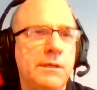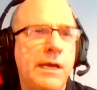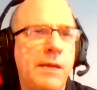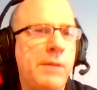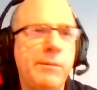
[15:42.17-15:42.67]

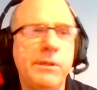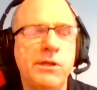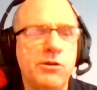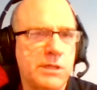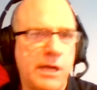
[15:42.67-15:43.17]
And maybe
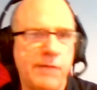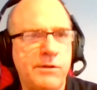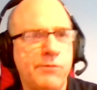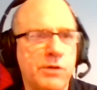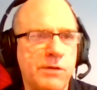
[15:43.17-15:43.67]
there's kind of
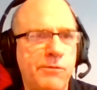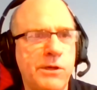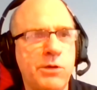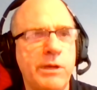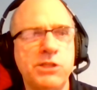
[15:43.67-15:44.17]
different
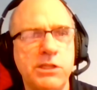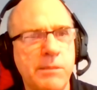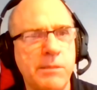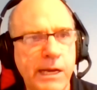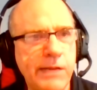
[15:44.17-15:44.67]
configurations that
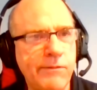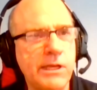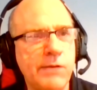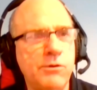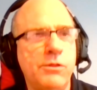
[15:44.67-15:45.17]
might even
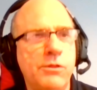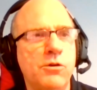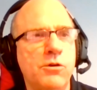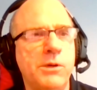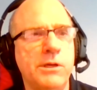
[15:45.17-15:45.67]
give you a
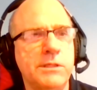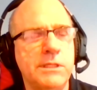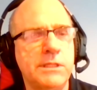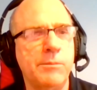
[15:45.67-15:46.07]
third pulse in some